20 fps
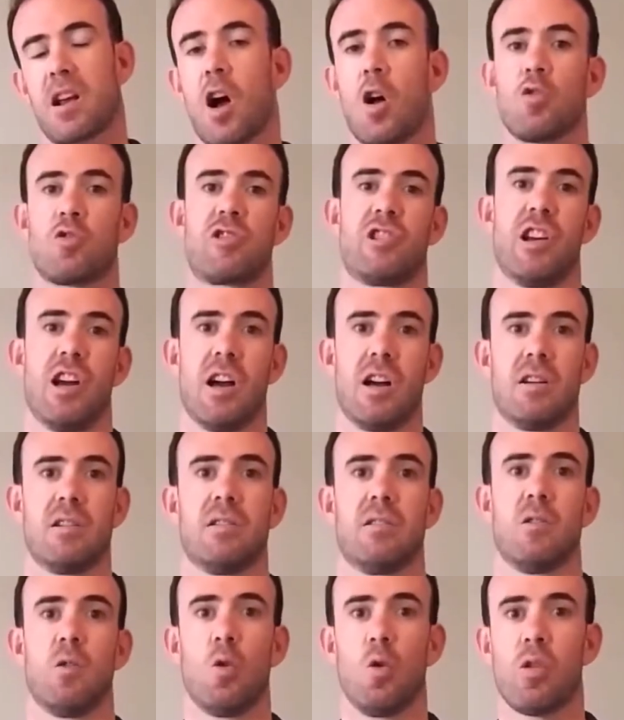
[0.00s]

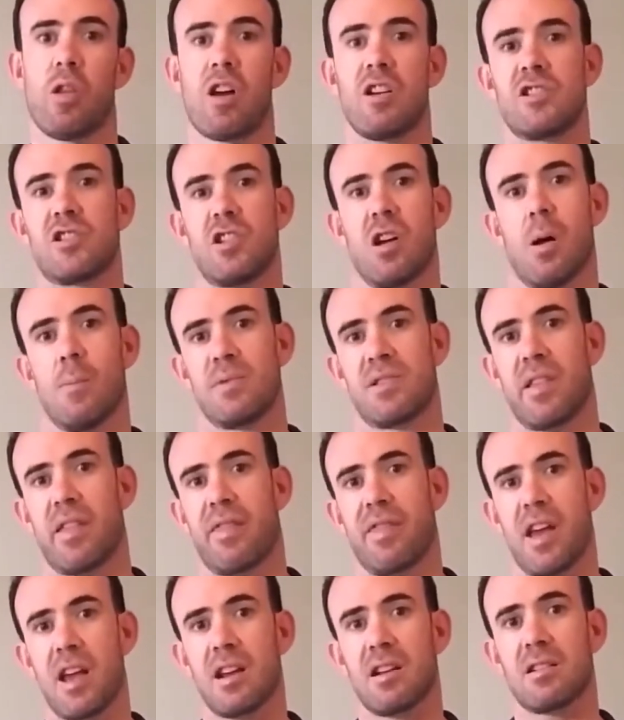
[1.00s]
culture, all those types of
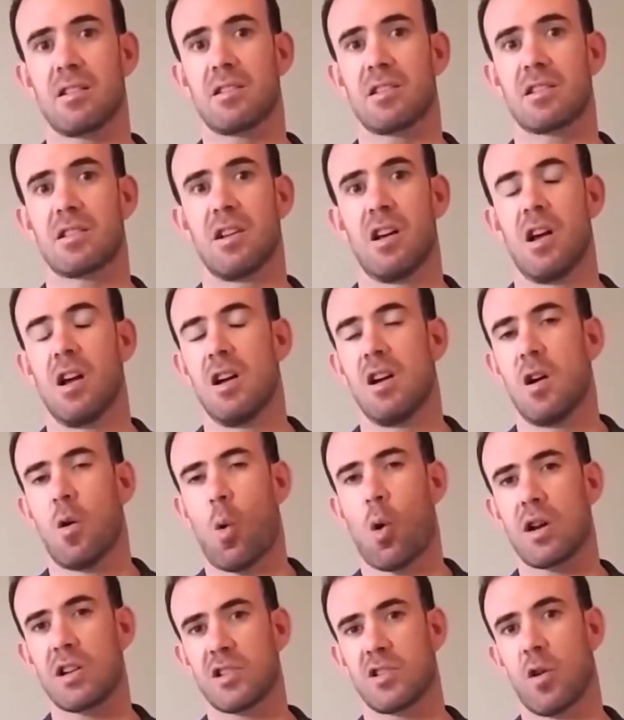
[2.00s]
things,
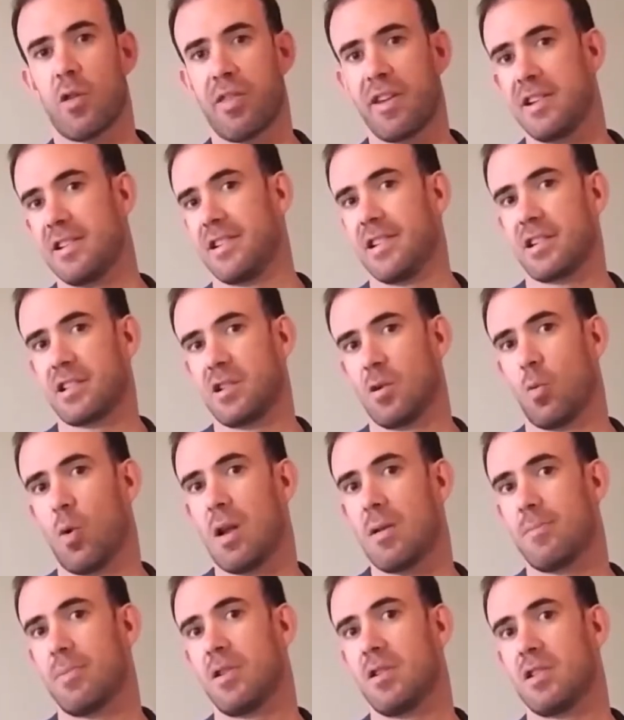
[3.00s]
what is authentic to
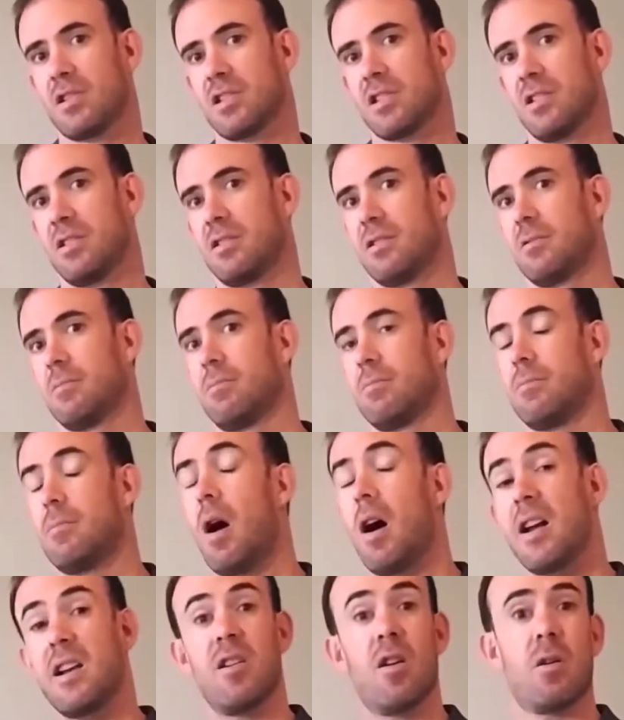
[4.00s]
one person
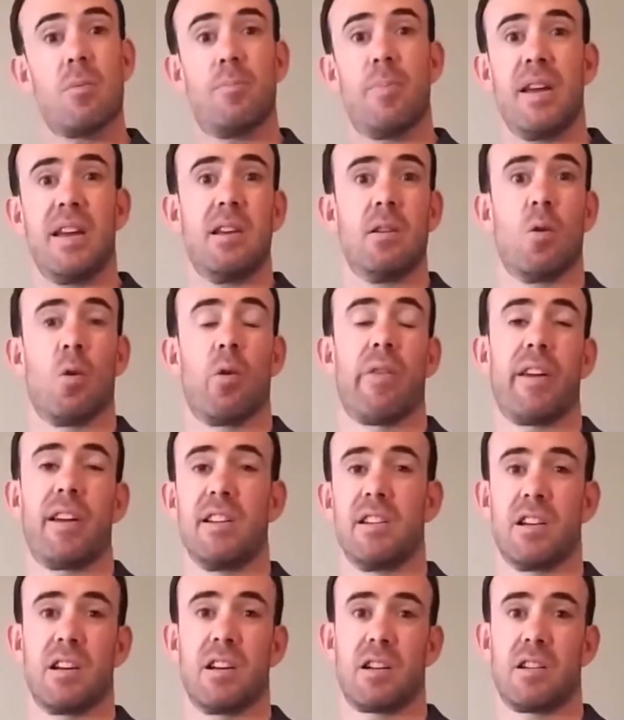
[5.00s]
might not be
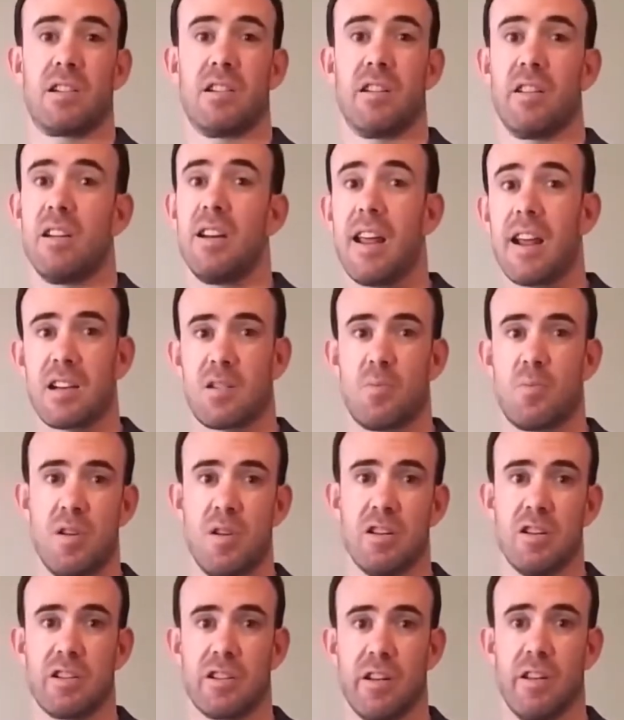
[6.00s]
authentic to the next
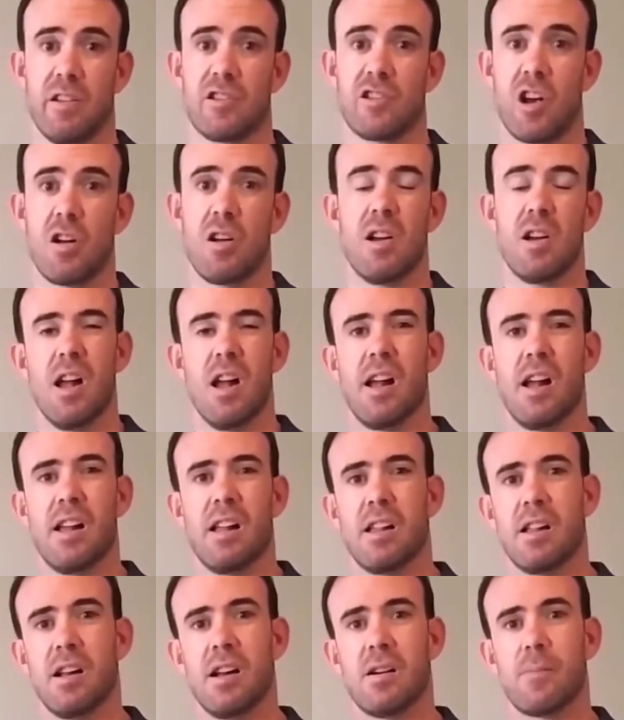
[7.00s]
person. So
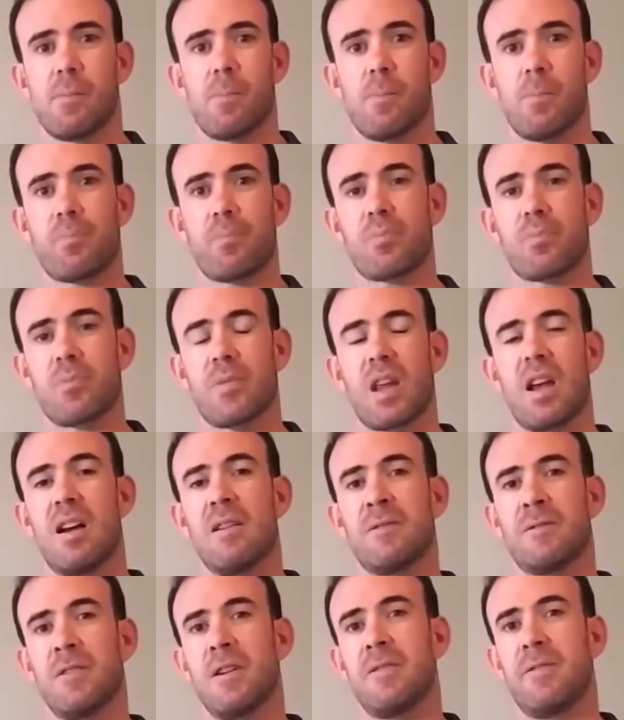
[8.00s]

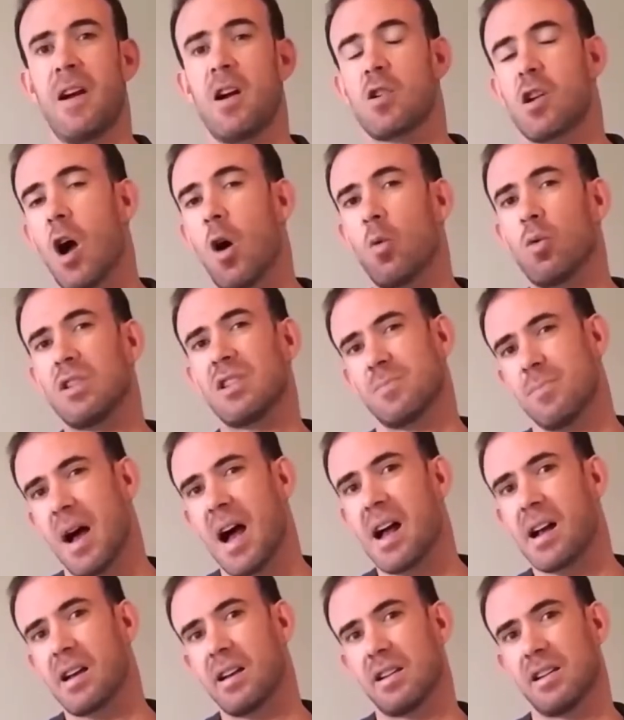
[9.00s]
if our goal as
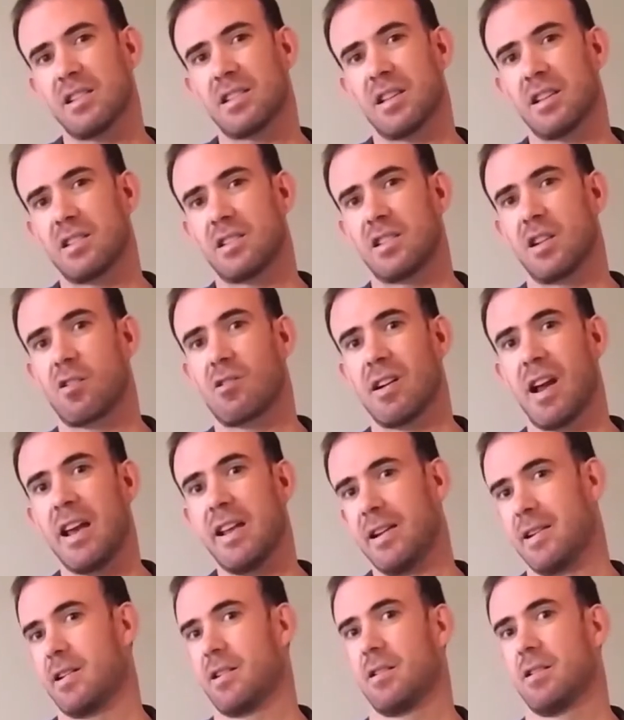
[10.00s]
marketers is to
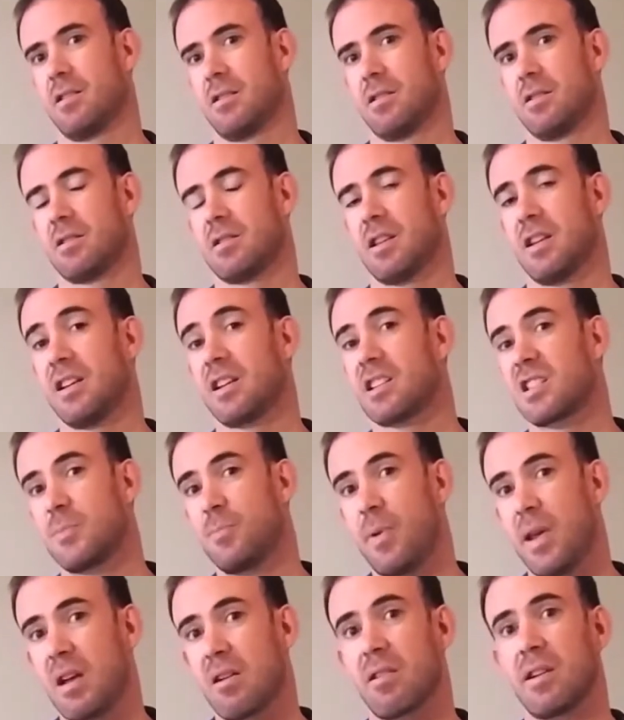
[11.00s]
create an
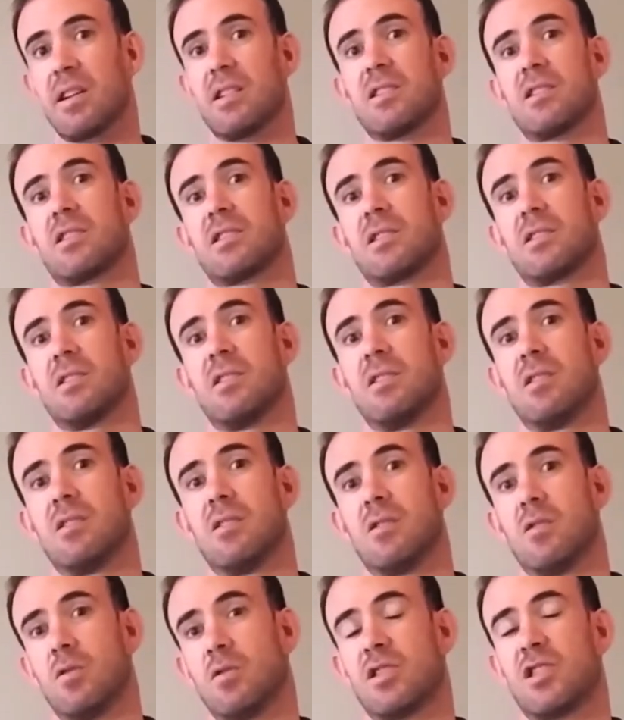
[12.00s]
experience
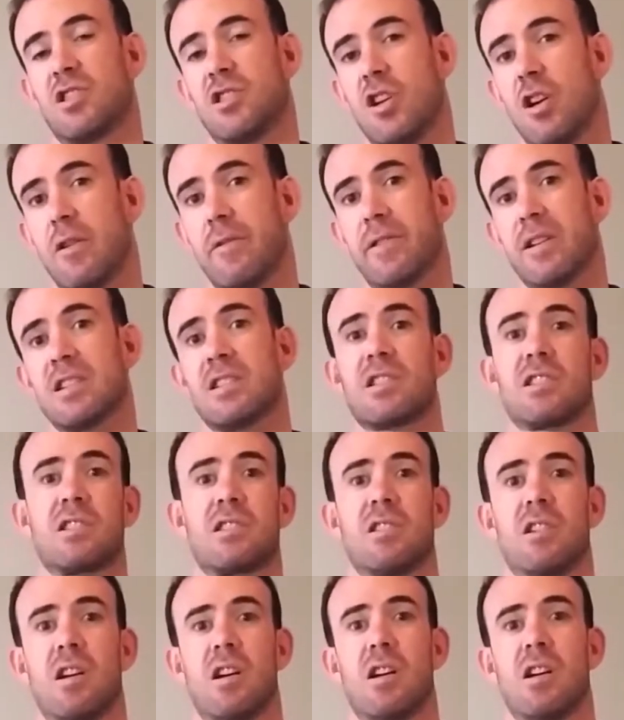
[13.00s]
or
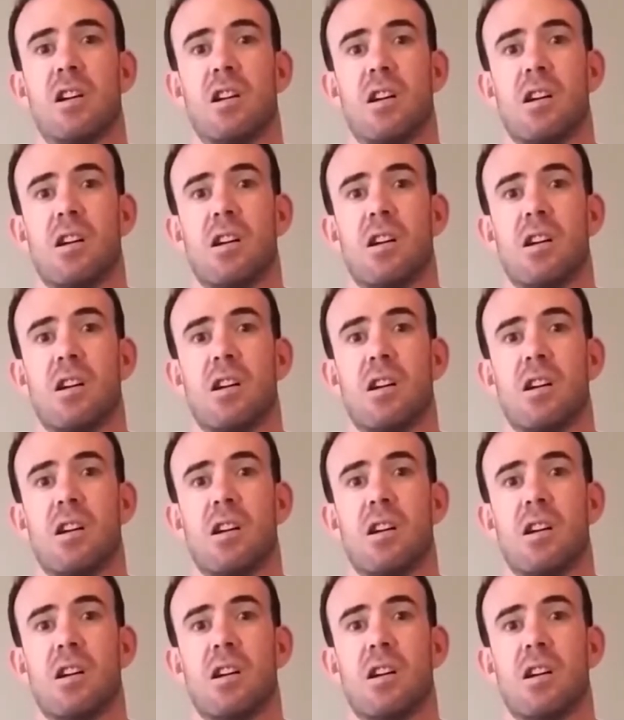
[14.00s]
service,